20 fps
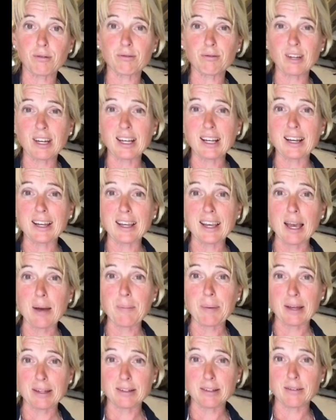really get
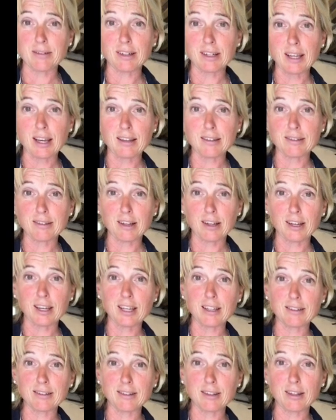better and get stuck
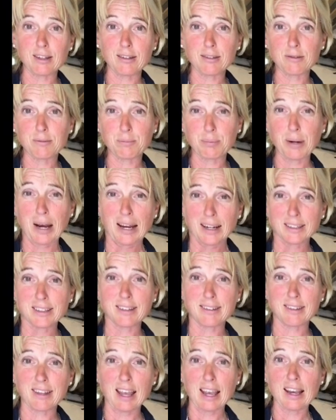into
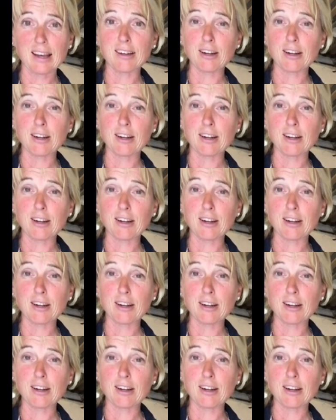practicing,